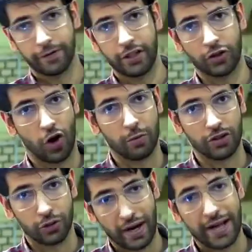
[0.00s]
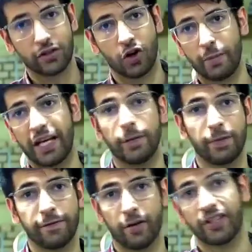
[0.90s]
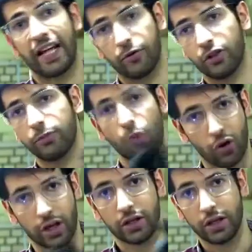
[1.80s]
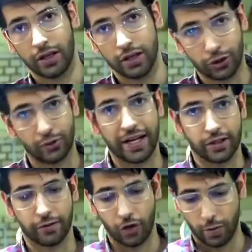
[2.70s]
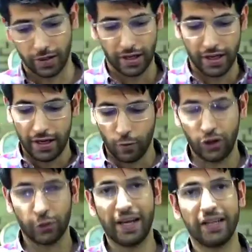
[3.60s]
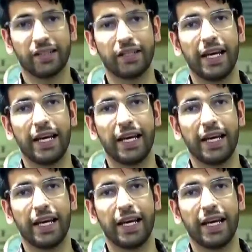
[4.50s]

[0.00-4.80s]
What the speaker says: these carbon strands are made up of 1,000 more strands of carbon, which makes it